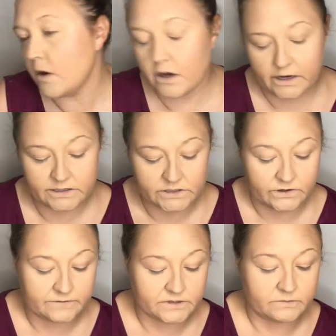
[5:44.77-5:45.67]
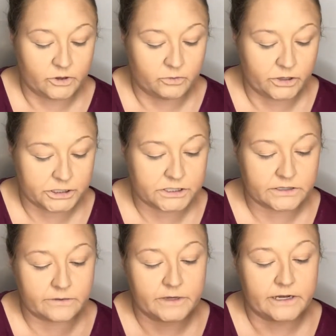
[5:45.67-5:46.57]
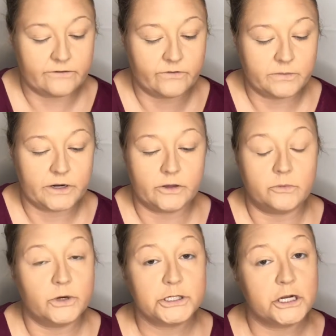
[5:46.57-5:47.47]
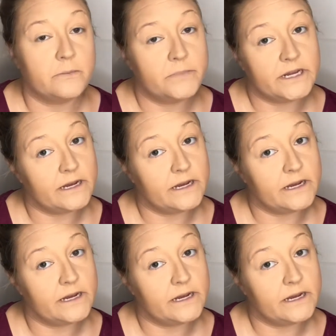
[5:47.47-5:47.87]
I also have some new brushes coming in from another brush company.